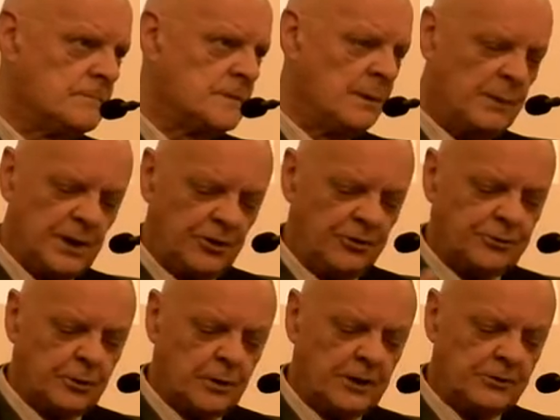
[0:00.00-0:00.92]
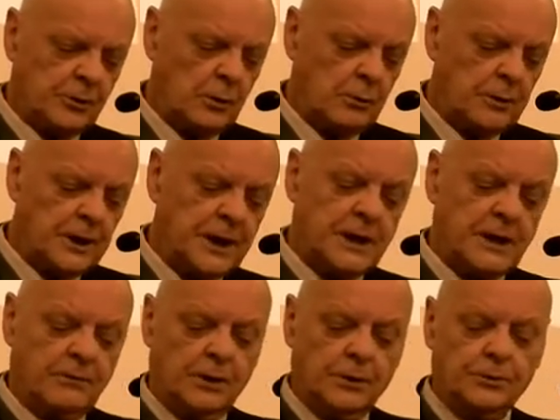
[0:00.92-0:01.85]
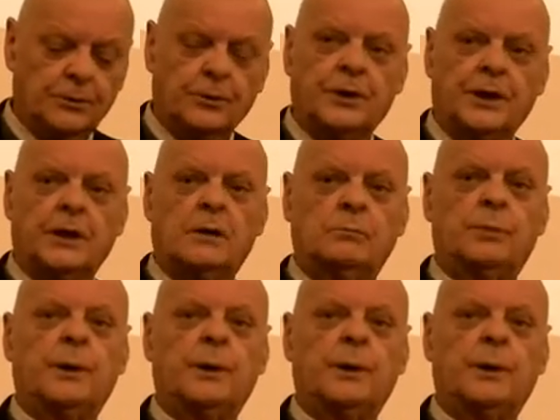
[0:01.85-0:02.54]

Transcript: The minister has already given to the young